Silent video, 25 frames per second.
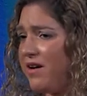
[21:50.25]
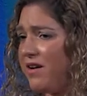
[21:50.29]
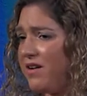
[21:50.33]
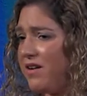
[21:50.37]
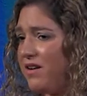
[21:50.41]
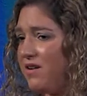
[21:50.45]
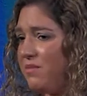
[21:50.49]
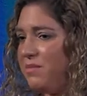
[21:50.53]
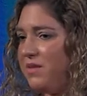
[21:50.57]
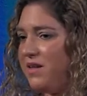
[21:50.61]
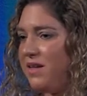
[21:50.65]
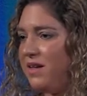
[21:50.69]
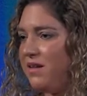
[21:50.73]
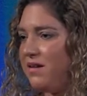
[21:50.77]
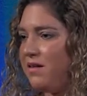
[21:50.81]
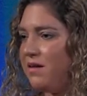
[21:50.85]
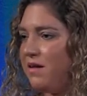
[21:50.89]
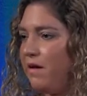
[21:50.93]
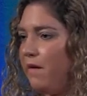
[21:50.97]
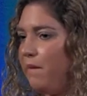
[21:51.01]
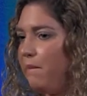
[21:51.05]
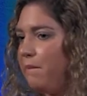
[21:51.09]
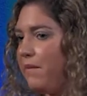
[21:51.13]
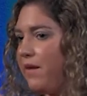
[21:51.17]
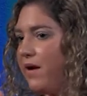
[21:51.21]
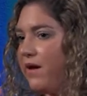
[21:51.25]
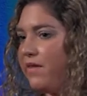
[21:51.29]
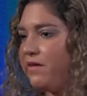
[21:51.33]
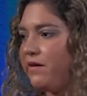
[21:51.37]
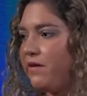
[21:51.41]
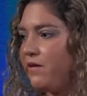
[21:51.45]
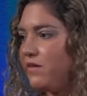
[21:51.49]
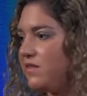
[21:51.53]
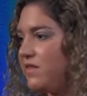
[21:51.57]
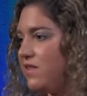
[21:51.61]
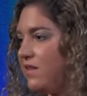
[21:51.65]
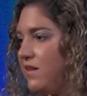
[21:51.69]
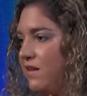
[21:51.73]
it could be by
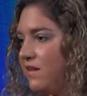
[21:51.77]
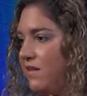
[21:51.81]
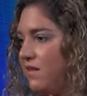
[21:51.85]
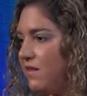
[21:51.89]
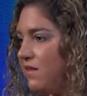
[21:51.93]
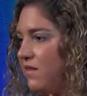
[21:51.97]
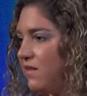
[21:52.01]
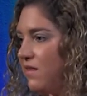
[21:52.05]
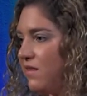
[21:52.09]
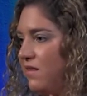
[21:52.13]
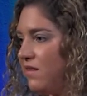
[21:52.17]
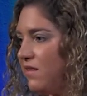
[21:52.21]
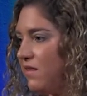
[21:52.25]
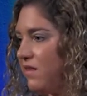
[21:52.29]
their teeth,